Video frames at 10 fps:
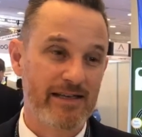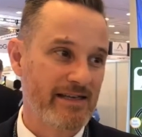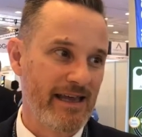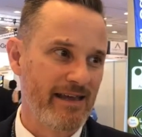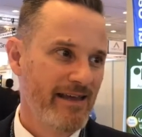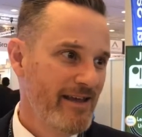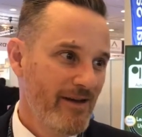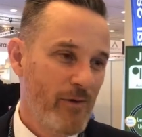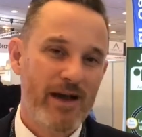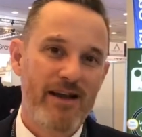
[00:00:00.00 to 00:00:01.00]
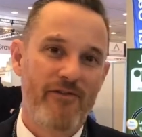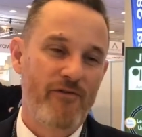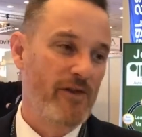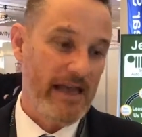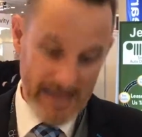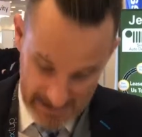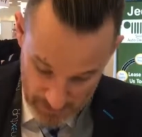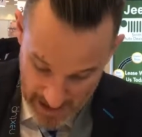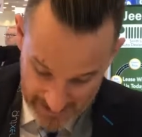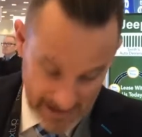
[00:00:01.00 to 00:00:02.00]
It's what kind of, that's
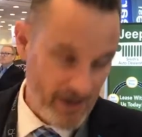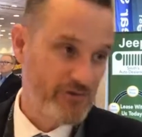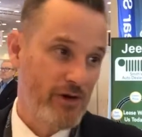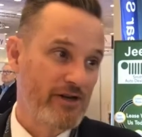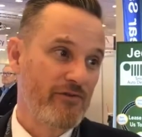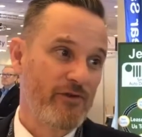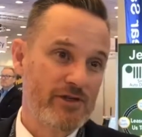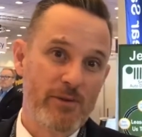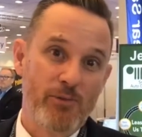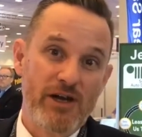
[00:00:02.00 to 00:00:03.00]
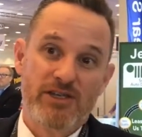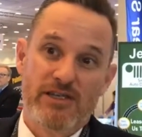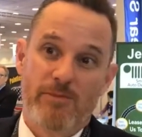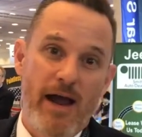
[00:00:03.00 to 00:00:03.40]
my title, Director of First Impressions.